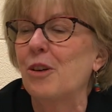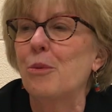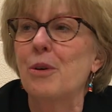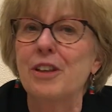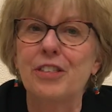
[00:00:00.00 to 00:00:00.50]

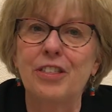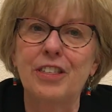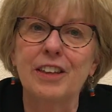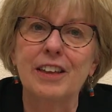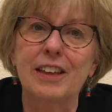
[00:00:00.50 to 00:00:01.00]
with
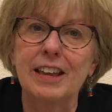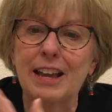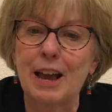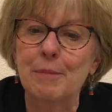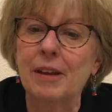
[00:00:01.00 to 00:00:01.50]
the
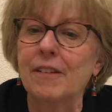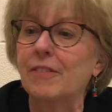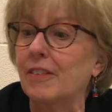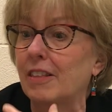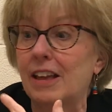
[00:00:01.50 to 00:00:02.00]
incoming of
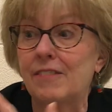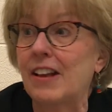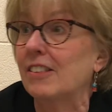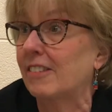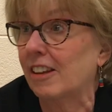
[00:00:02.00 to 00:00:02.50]

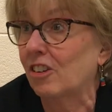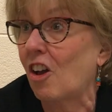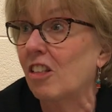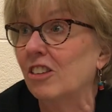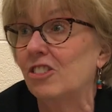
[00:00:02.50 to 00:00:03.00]
advanced
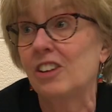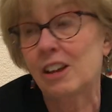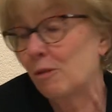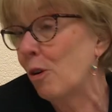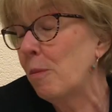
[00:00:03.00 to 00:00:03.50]
technology
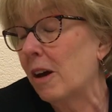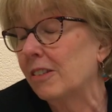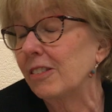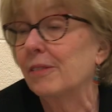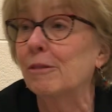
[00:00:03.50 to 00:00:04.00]
and
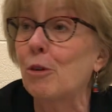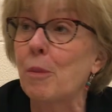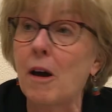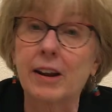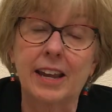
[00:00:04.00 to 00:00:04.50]
robots and
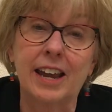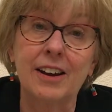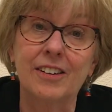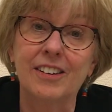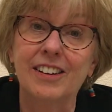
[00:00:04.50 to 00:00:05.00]
robotic
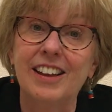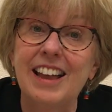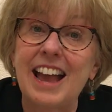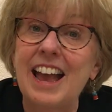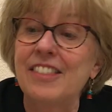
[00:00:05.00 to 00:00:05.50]
care.
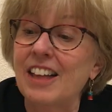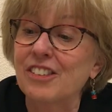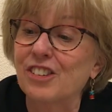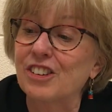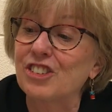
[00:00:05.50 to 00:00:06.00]
And
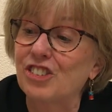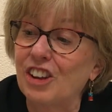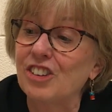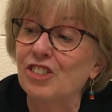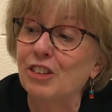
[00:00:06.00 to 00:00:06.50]
that's going to
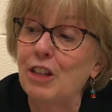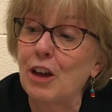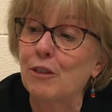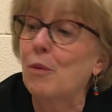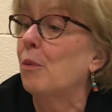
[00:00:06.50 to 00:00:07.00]
change a
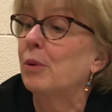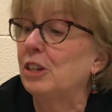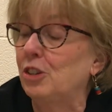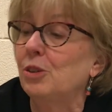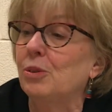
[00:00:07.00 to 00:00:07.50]
lot of what we
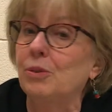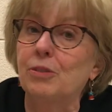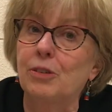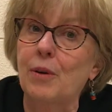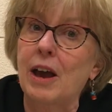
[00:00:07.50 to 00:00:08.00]
do,
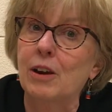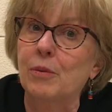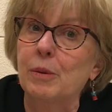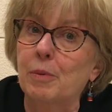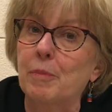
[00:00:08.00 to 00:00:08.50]
so how do
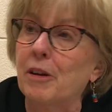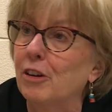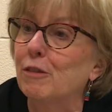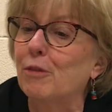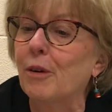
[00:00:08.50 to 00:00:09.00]
we prepare
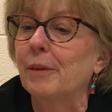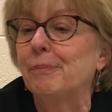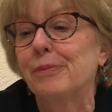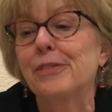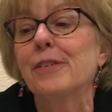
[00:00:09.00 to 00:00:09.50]
you for it?
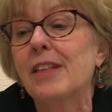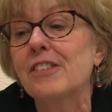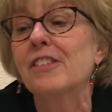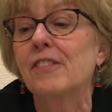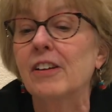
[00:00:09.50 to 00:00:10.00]
So
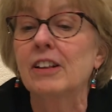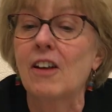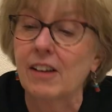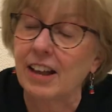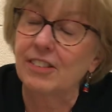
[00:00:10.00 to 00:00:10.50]
that's a very
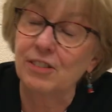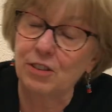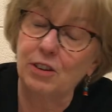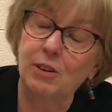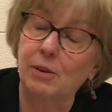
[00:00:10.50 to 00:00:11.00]
long answer
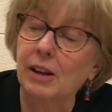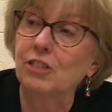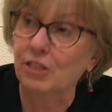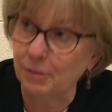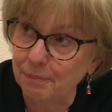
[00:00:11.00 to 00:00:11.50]
to your
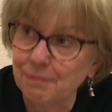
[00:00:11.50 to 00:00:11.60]
question.